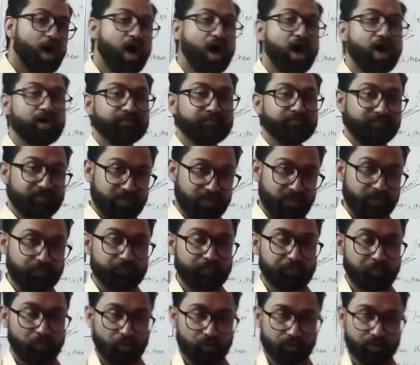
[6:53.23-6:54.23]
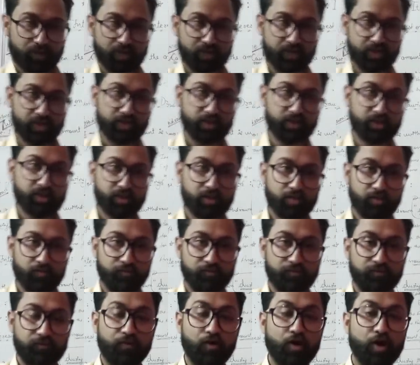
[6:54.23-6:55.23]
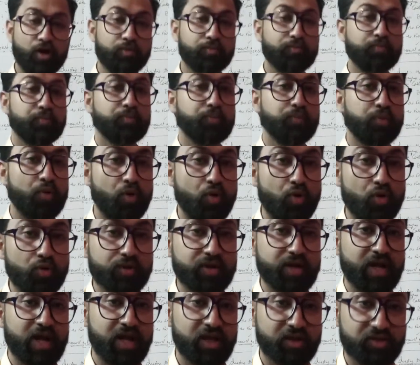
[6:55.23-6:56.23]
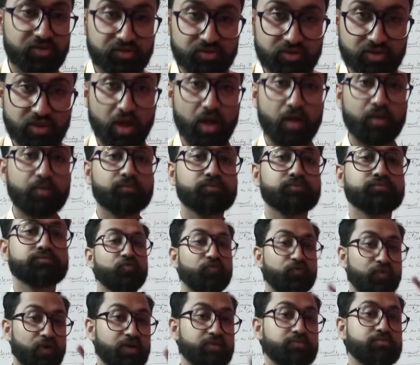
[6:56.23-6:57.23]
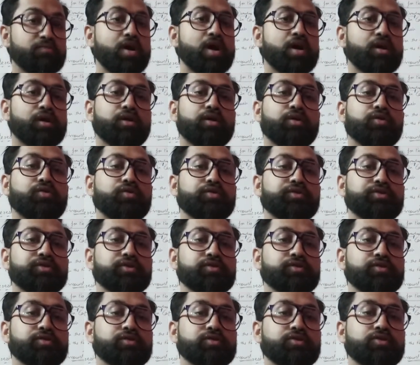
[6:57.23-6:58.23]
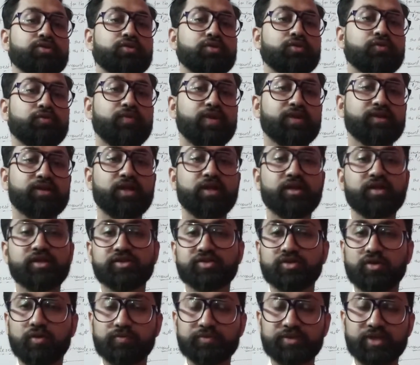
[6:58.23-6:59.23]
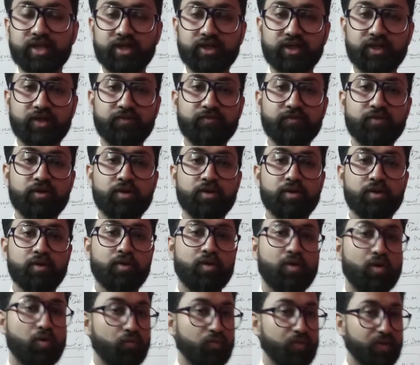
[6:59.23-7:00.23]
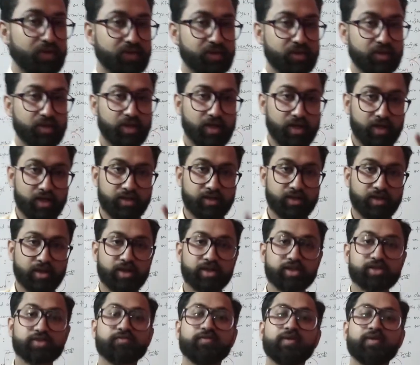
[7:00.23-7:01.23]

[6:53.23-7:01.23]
are very important for board exam 1 marker questions, whether it is objective or whether it is